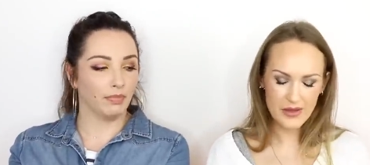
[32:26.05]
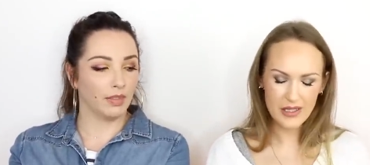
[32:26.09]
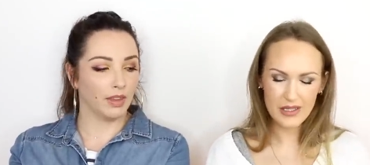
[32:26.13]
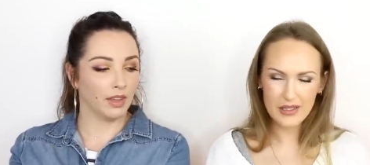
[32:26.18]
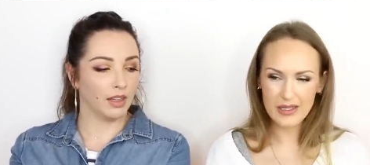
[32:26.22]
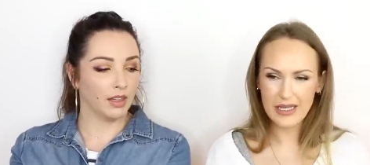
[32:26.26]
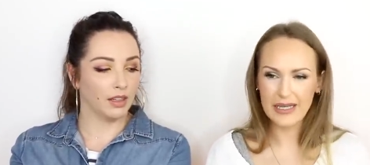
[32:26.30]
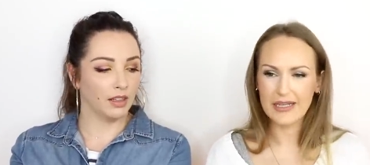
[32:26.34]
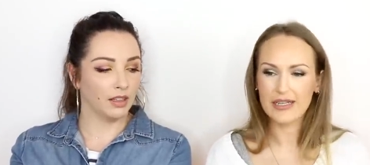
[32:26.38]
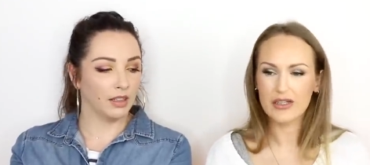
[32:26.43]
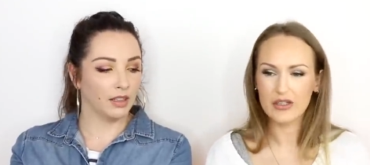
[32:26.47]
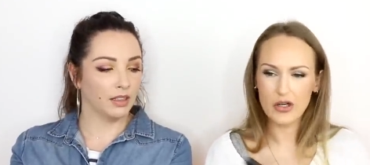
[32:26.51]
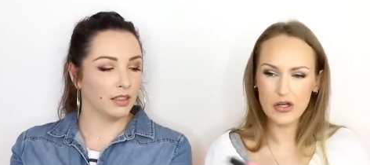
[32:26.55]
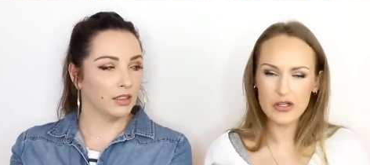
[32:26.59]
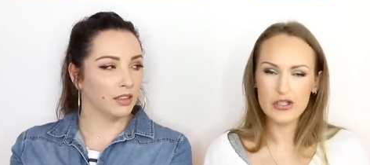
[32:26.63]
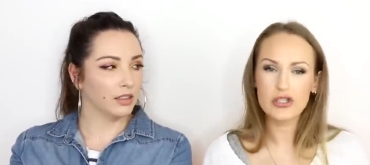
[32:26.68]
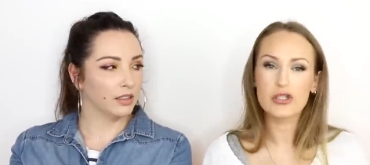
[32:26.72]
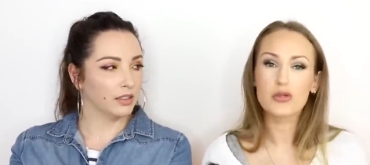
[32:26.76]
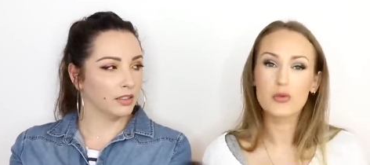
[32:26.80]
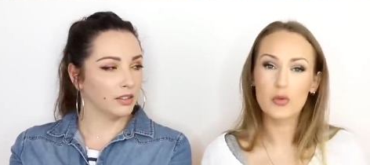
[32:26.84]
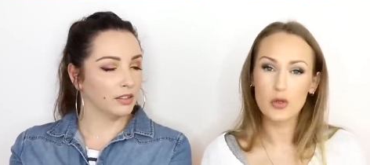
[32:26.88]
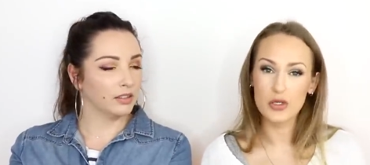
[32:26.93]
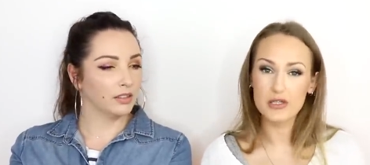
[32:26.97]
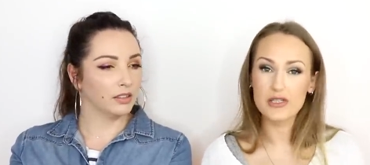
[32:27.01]
Speaker 1: Like, it goes
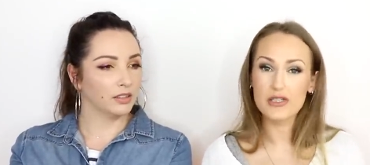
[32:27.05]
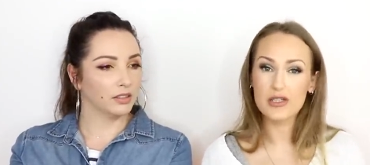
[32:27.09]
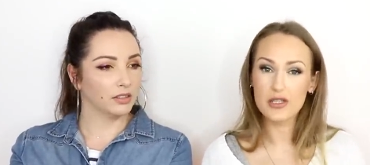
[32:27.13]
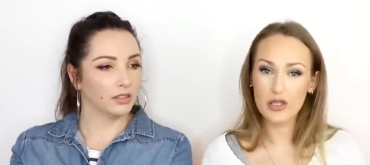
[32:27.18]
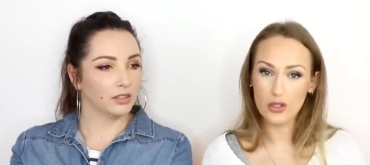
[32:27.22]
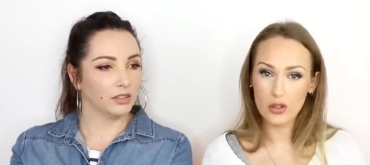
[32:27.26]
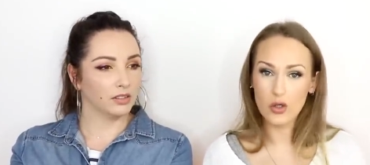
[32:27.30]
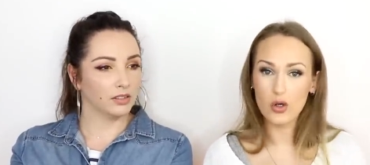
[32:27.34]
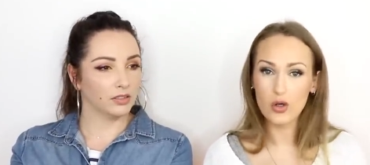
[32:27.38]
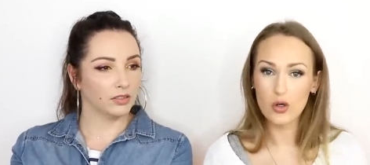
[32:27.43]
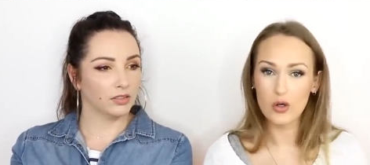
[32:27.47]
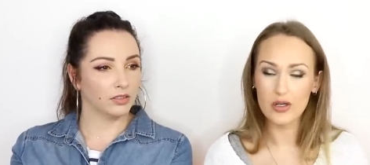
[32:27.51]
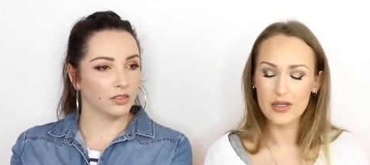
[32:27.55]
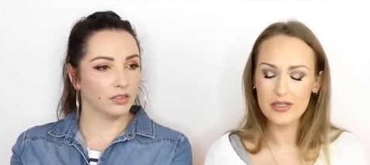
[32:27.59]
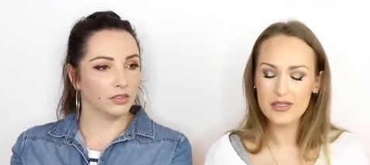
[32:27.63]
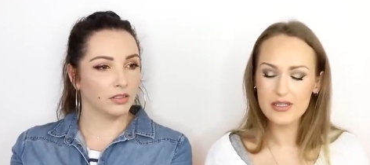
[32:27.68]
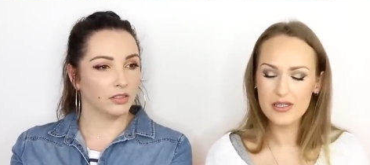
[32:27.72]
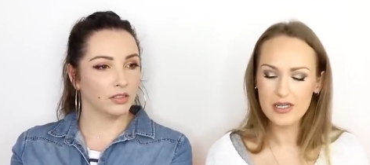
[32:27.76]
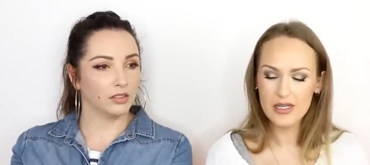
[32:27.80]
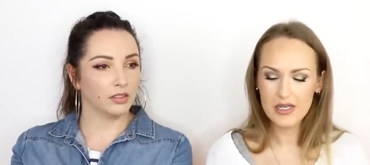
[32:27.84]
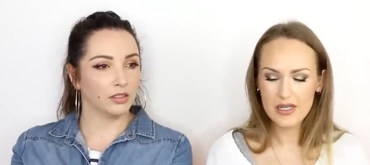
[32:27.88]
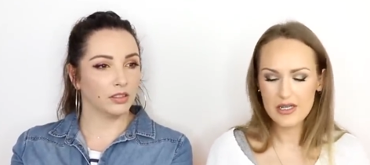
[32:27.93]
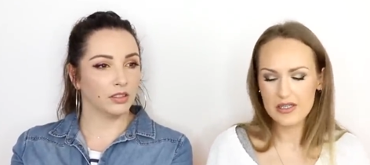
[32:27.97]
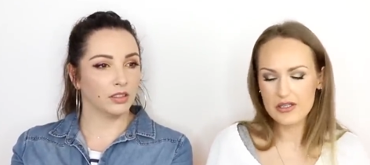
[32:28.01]
towards the cause.
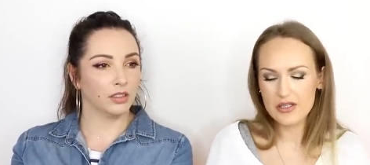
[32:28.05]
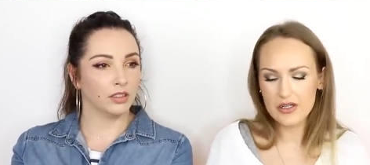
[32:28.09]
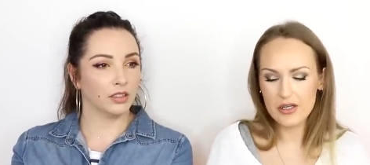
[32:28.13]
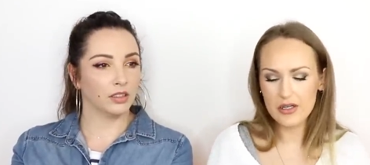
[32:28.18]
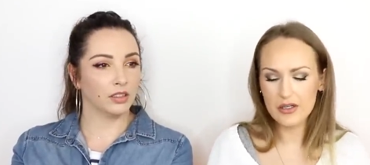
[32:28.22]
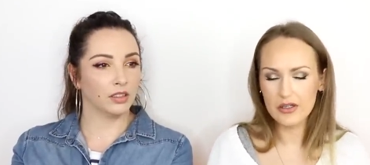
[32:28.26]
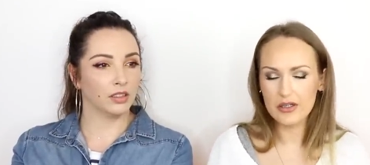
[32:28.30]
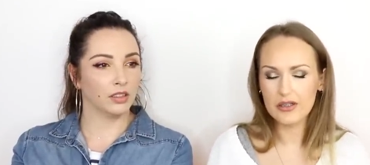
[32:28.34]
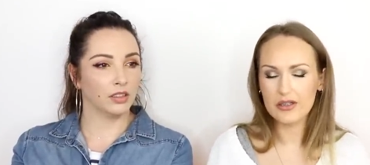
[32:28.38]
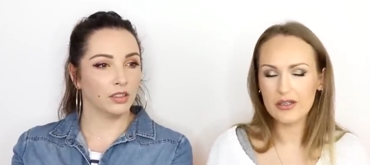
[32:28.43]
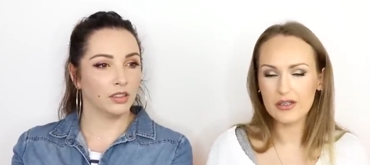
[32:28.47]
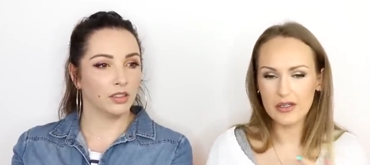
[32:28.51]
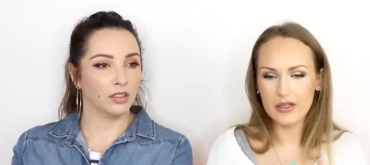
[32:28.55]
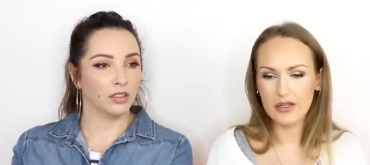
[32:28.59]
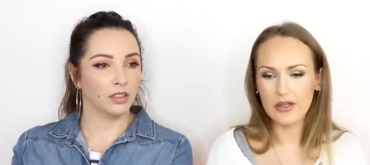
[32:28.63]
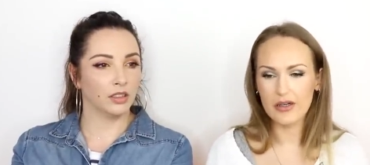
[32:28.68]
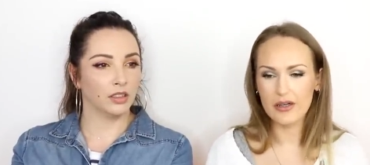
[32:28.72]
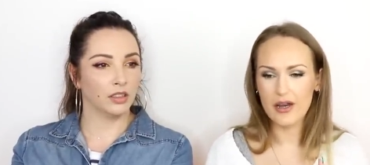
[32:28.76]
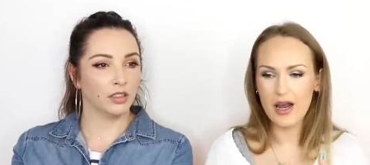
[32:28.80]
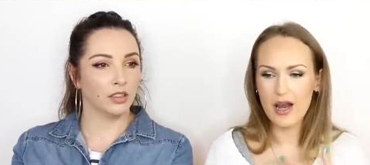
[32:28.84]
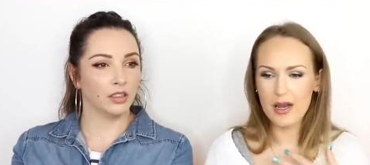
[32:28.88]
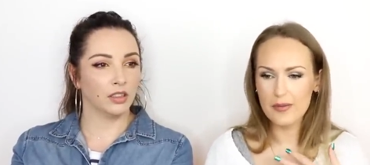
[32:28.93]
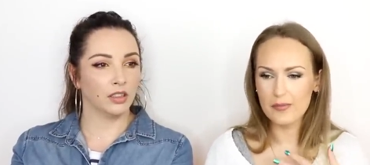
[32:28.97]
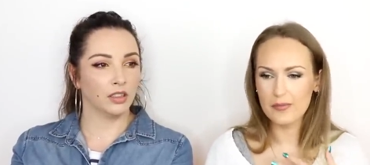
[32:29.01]
So,
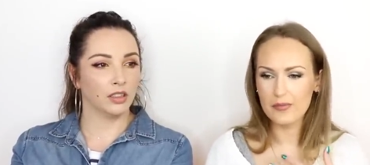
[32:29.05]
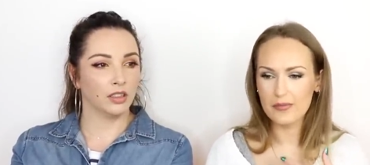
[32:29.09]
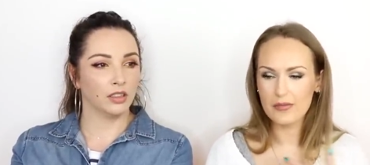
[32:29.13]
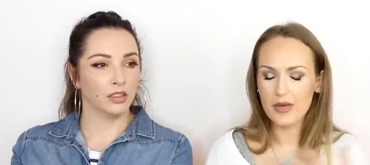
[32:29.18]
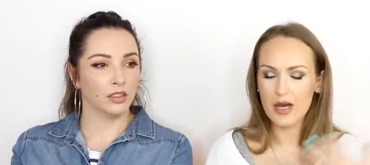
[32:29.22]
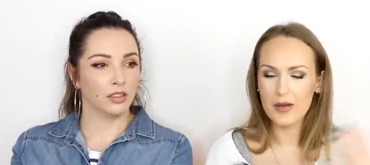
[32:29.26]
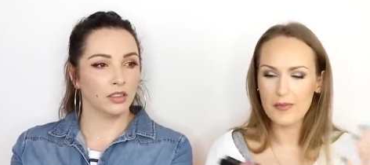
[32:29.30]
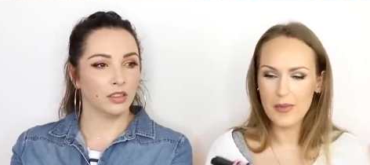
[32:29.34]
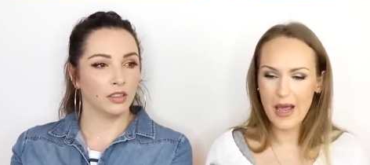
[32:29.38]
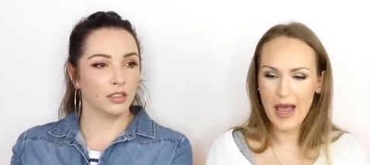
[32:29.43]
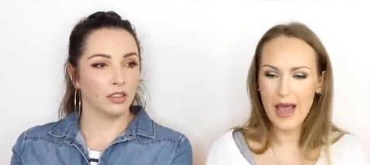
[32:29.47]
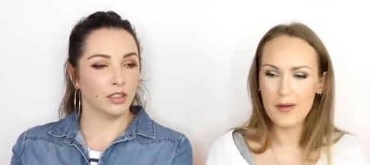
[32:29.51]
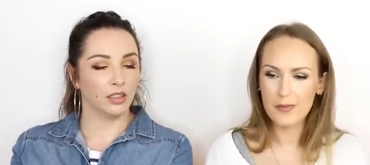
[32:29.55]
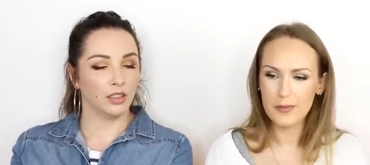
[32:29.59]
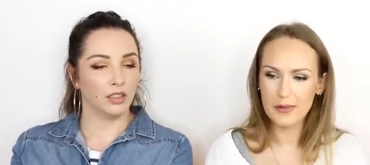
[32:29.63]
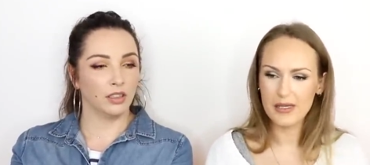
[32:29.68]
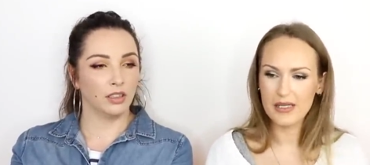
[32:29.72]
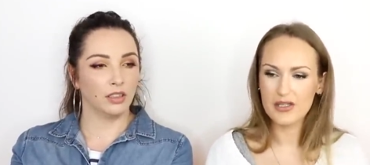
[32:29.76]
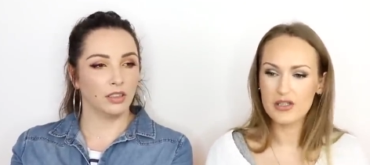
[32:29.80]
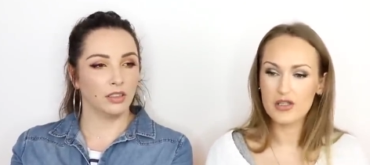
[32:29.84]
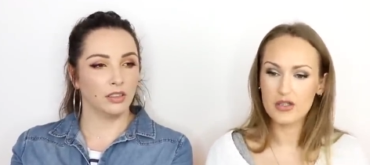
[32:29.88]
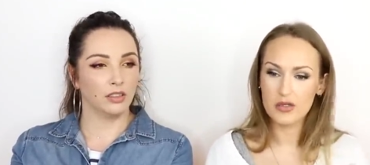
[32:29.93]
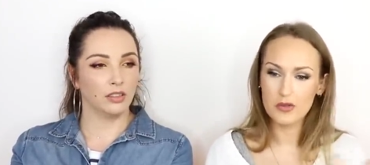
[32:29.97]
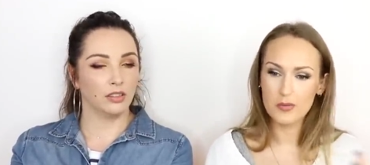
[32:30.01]
I'm happy
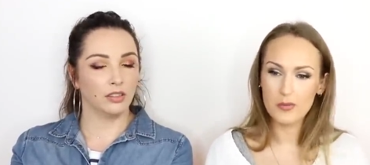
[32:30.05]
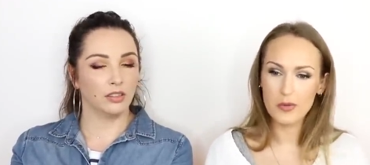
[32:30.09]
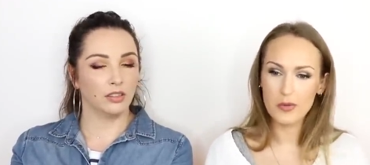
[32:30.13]
to